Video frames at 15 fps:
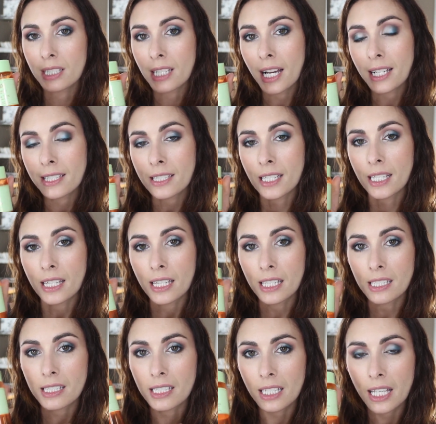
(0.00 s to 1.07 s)
size like
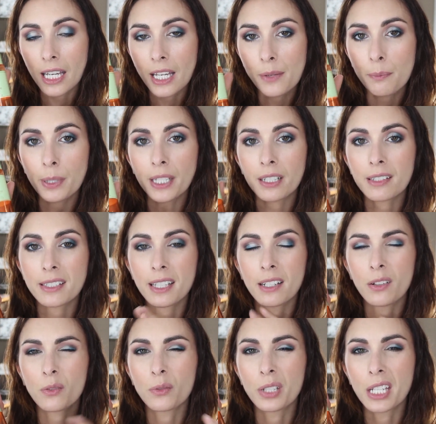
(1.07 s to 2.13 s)
this again because I
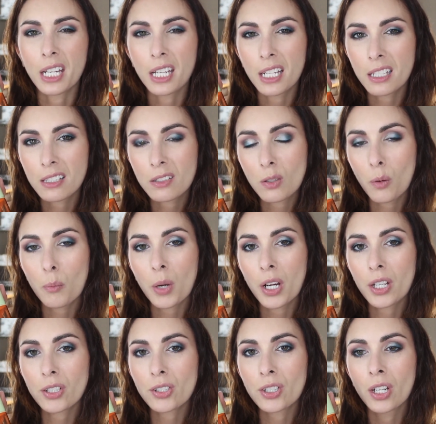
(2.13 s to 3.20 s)
don't need it so
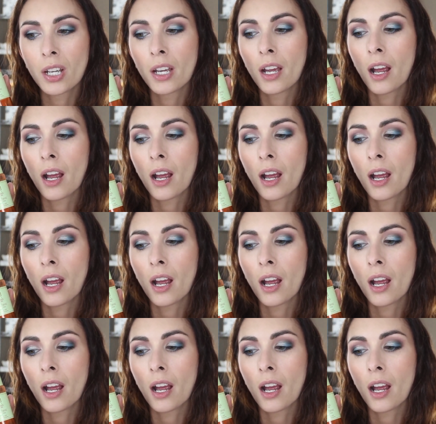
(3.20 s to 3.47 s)
much.